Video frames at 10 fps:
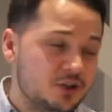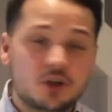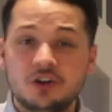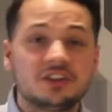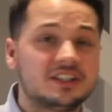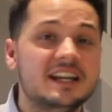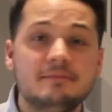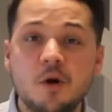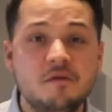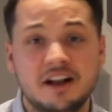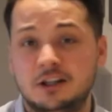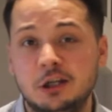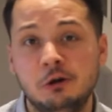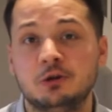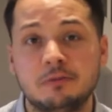You couldn't see it moving at
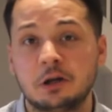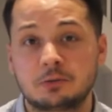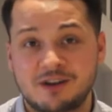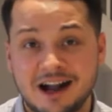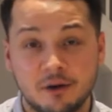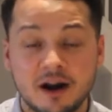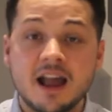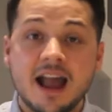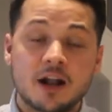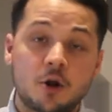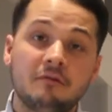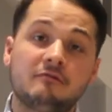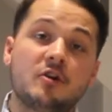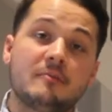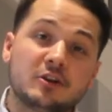200 miles per hour, and gone
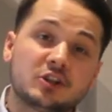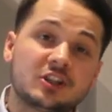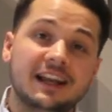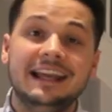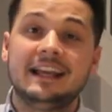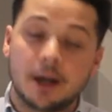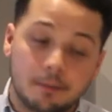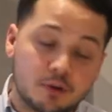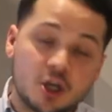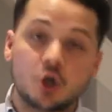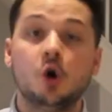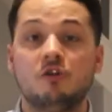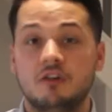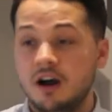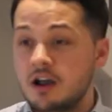for a much sleeker,
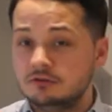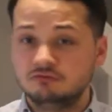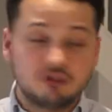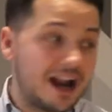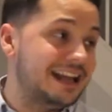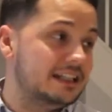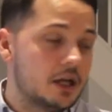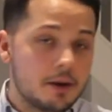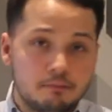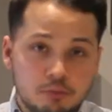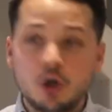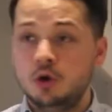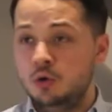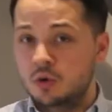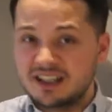purer, red,
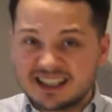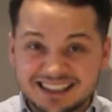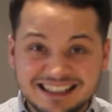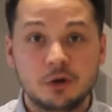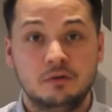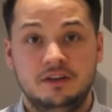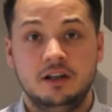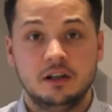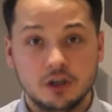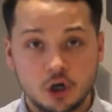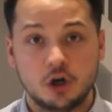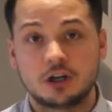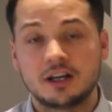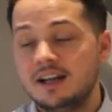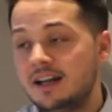blue, silver look.